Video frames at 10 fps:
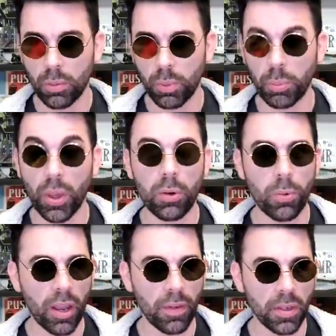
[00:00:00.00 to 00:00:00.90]
But
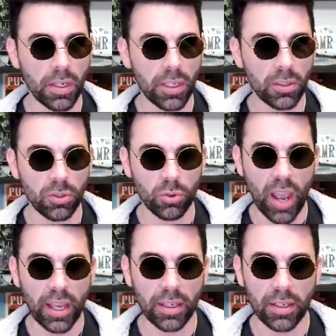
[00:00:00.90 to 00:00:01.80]
Bloodraven is a
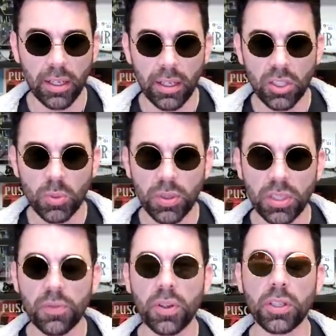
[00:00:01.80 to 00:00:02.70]
dragon
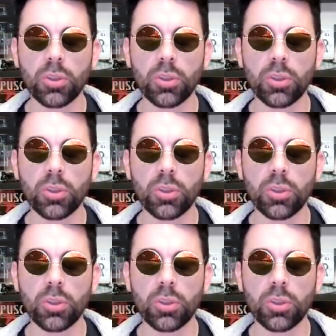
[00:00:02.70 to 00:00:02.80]
specifically